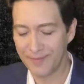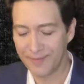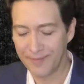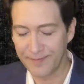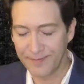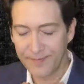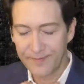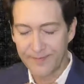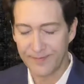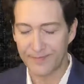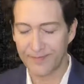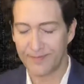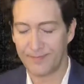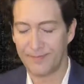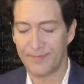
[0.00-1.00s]

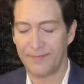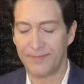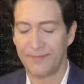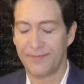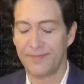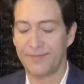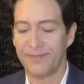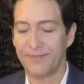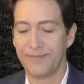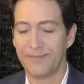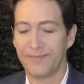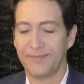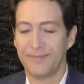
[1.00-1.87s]
Nobody speaks.